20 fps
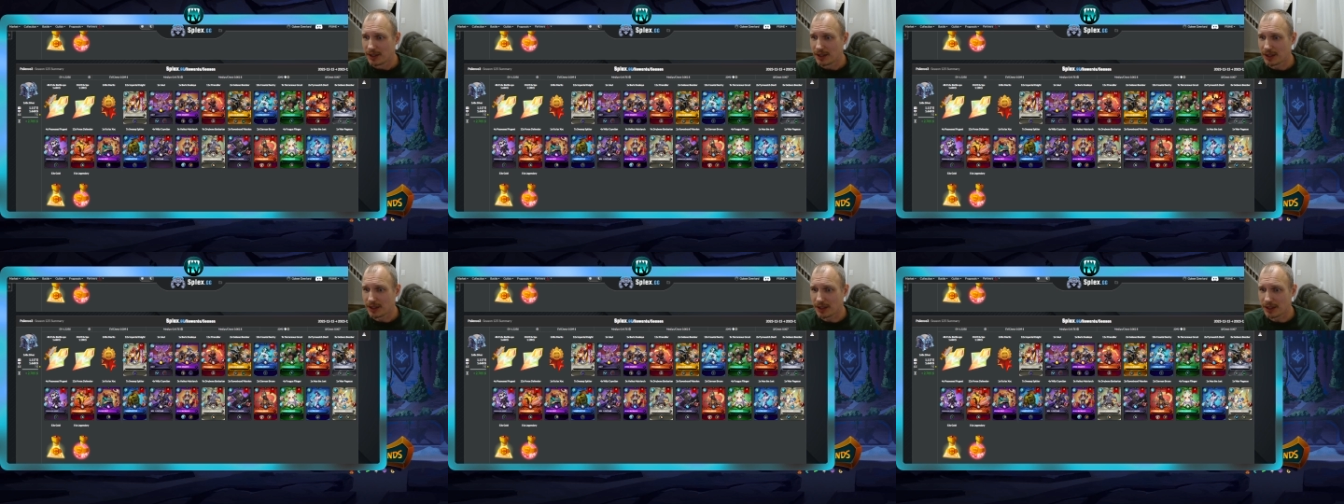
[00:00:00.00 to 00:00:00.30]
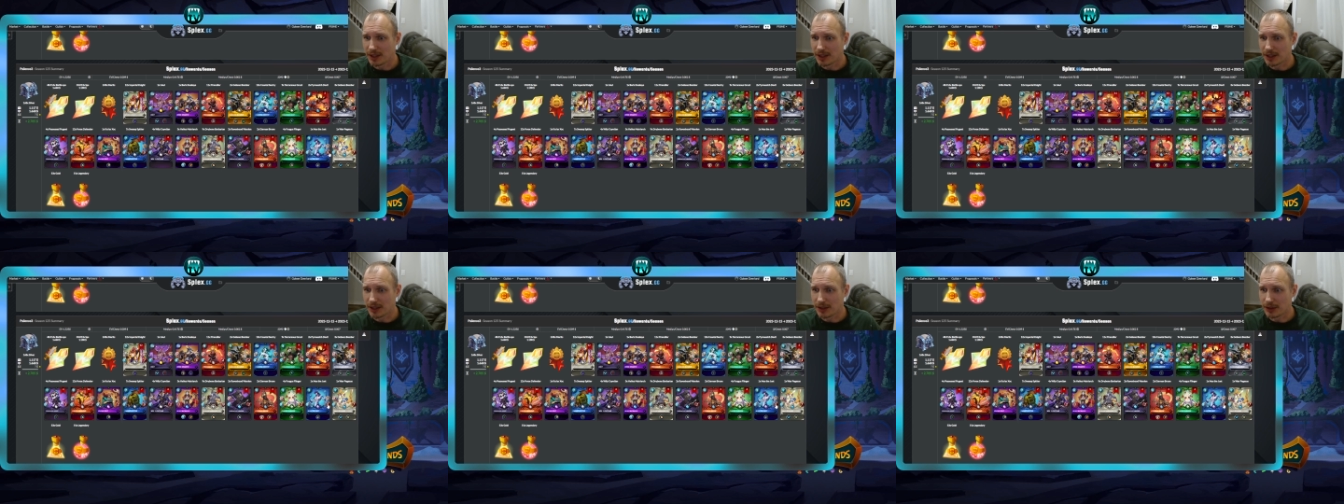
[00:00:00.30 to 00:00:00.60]

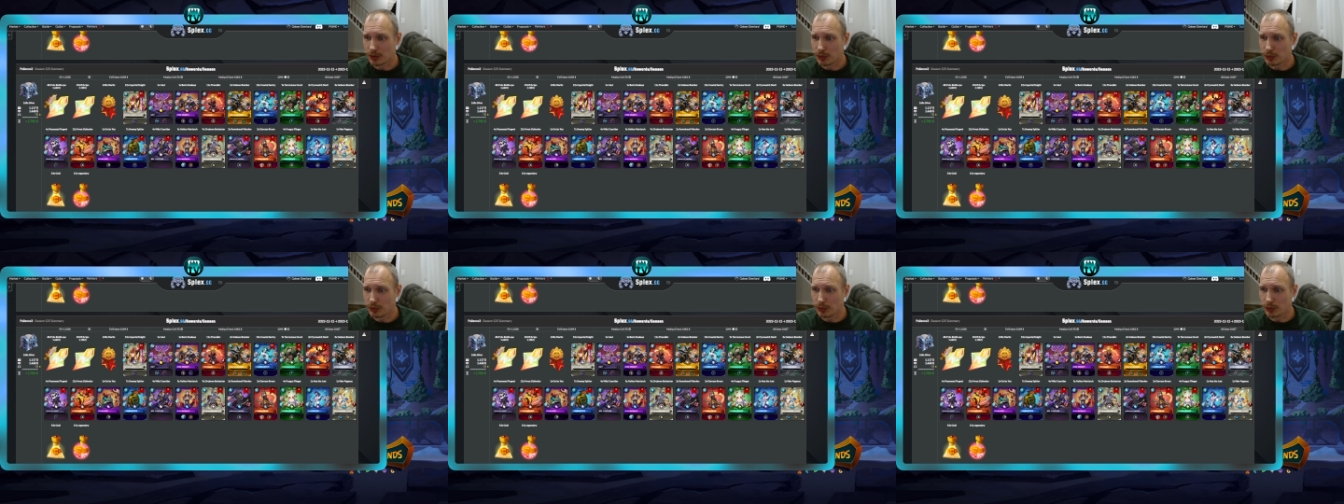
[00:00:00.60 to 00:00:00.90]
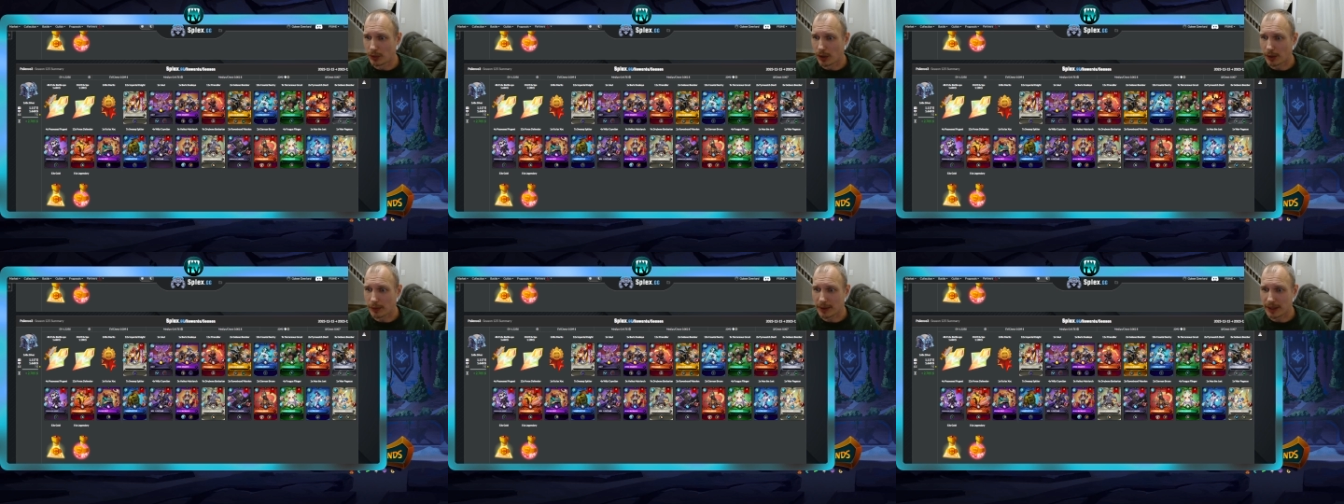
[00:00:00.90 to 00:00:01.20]
and,
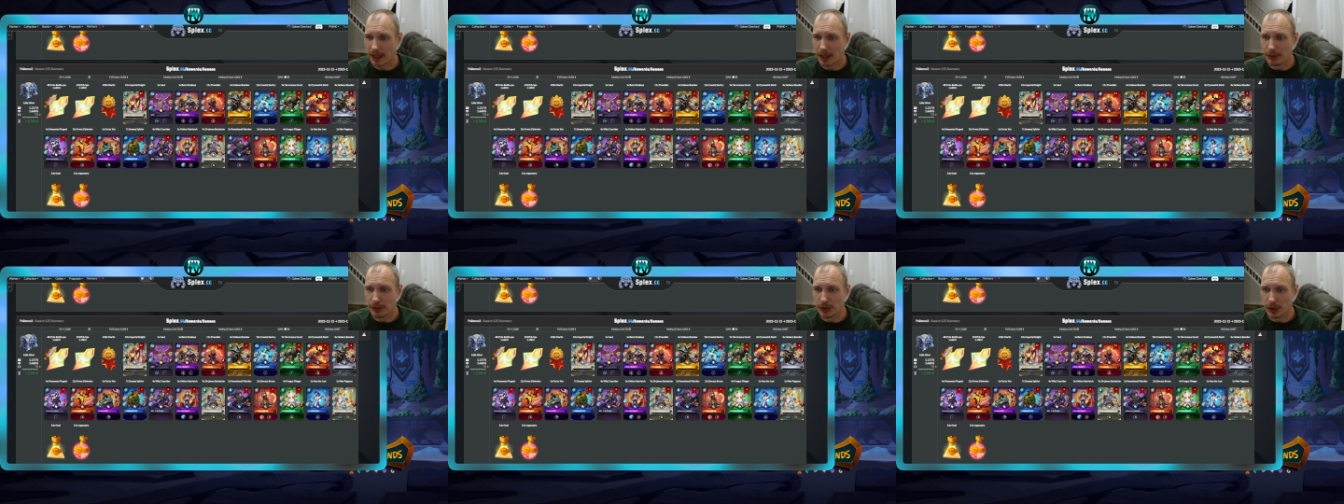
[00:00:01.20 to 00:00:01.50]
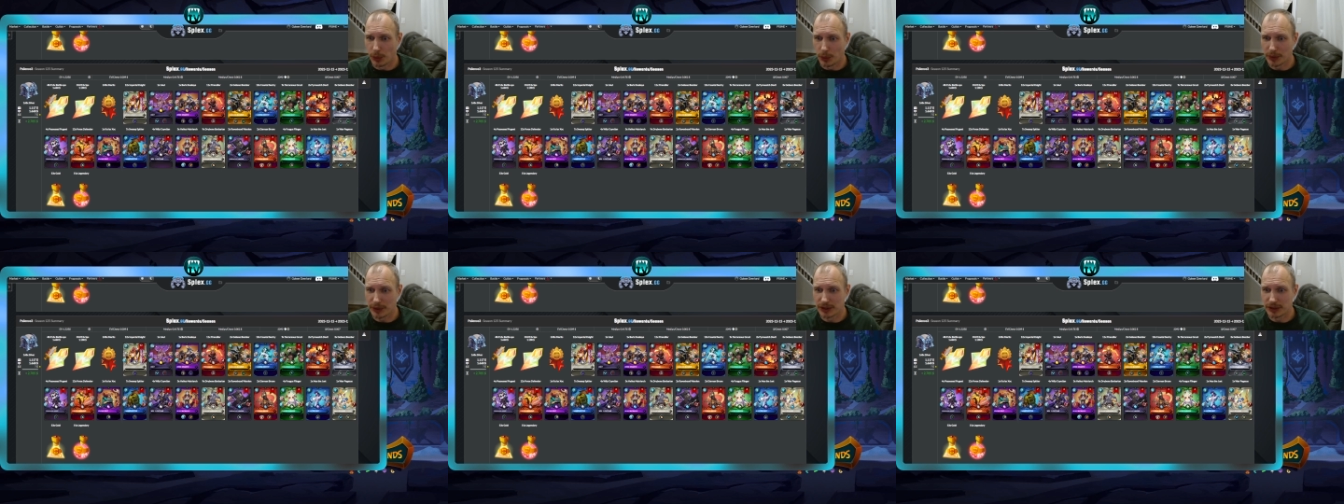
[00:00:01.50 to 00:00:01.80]
ooh, all right, a
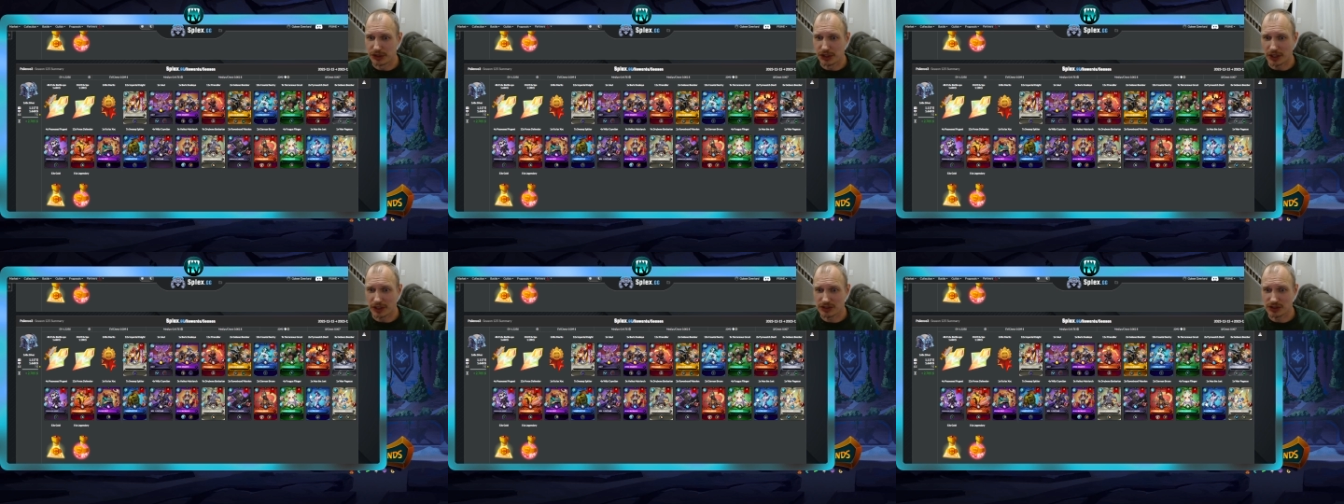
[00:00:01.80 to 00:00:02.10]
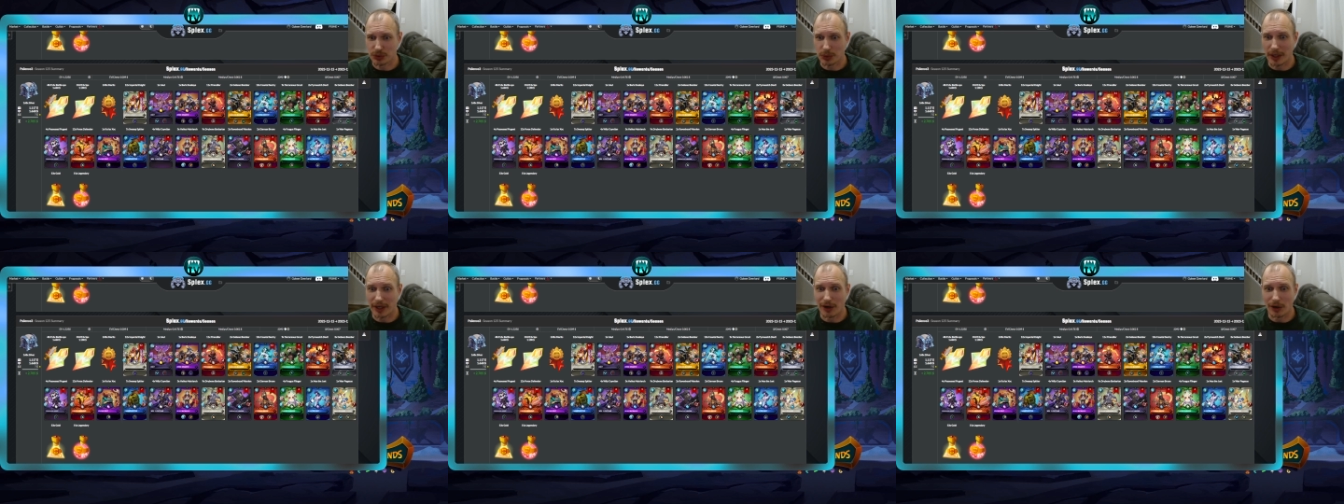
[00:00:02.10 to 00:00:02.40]
Noah the Just,
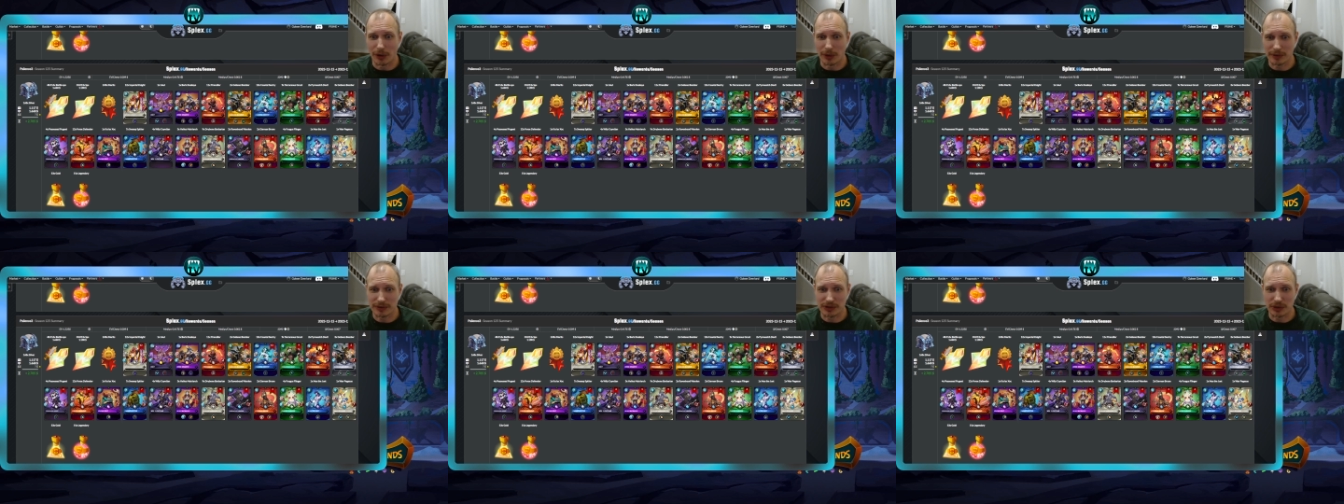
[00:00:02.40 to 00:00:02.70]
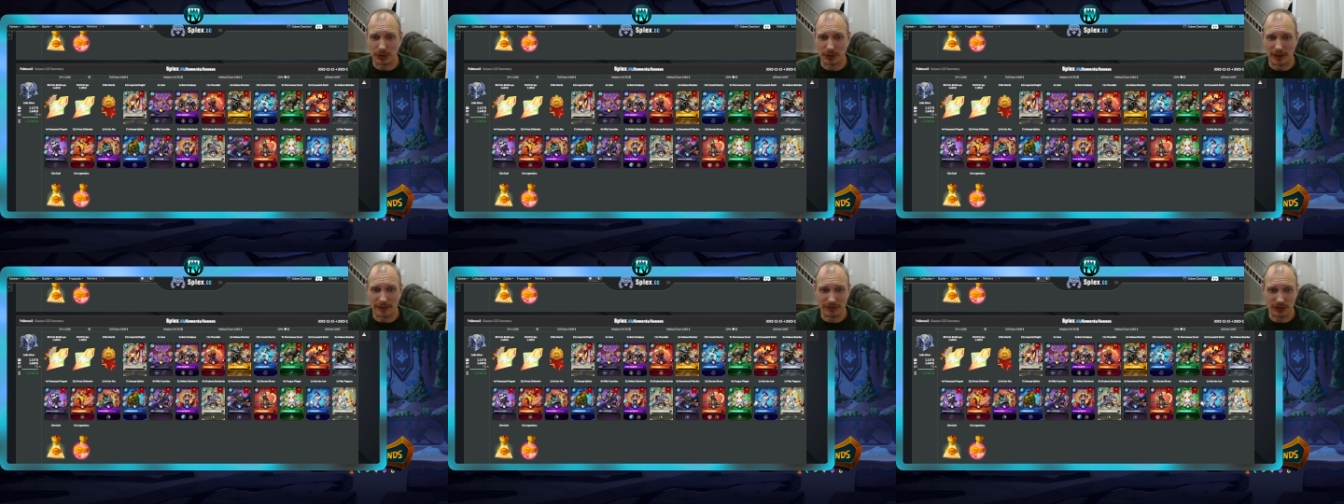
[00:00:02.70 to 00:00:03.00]
who I also
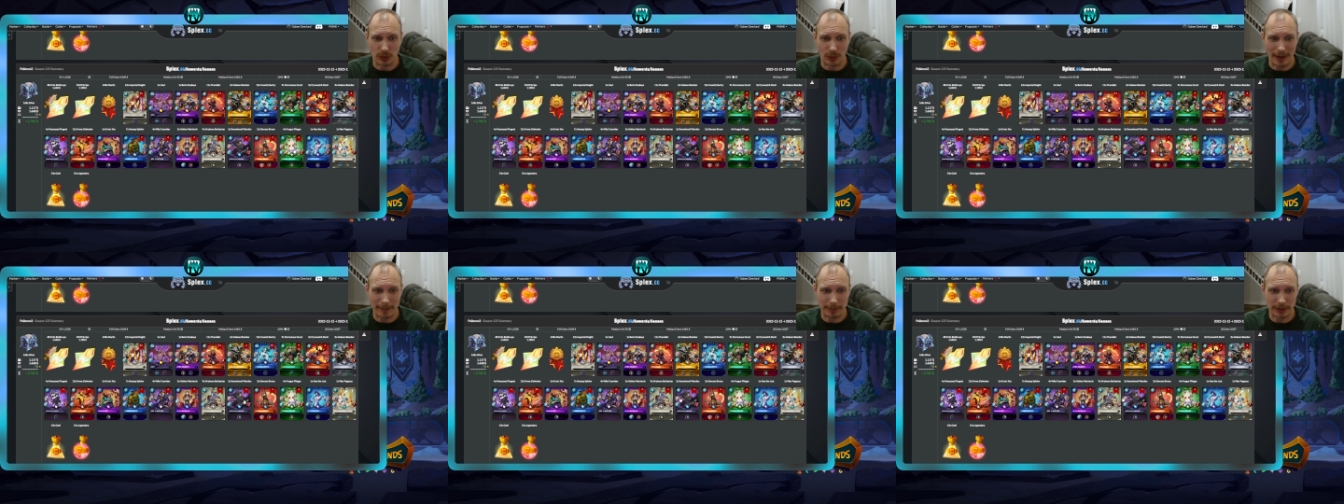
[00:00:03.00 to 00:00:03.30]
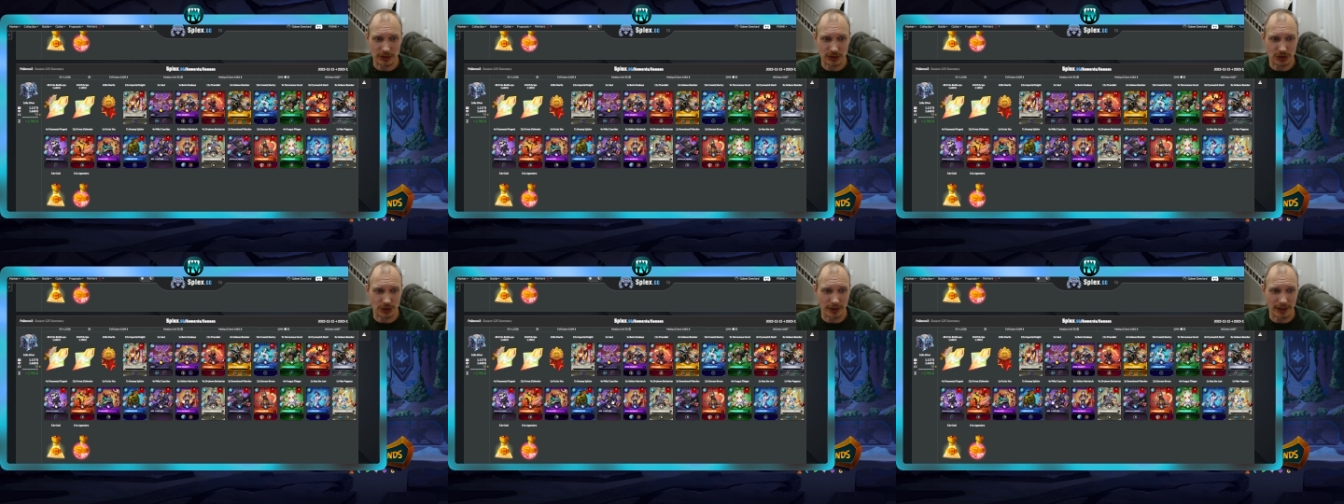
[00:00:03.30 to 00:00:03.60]
love to
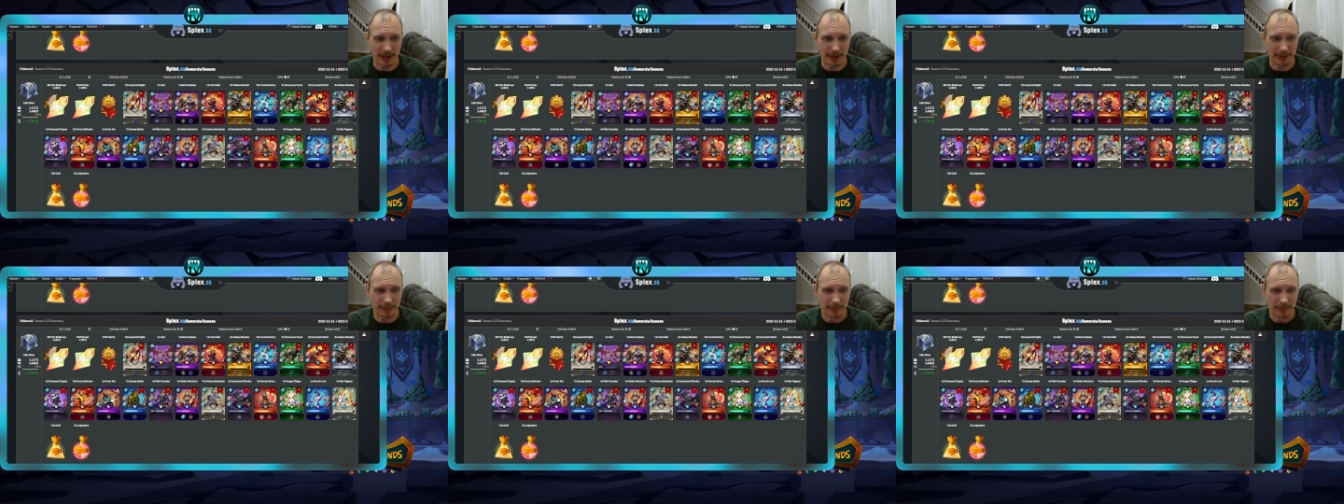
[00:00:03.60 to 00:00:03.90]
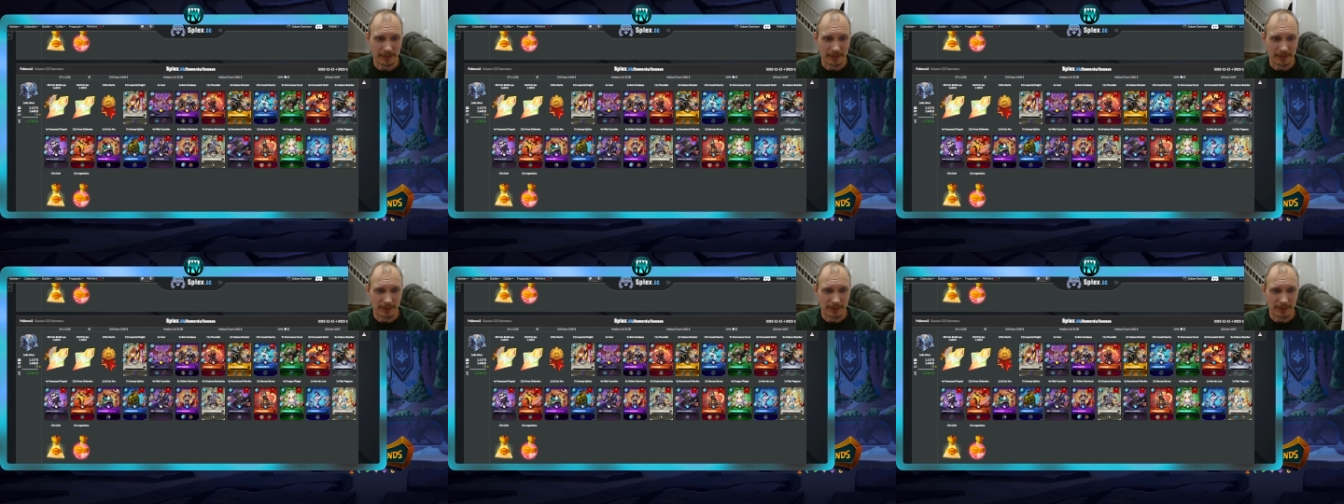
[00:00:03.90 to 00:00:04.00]
weapon train,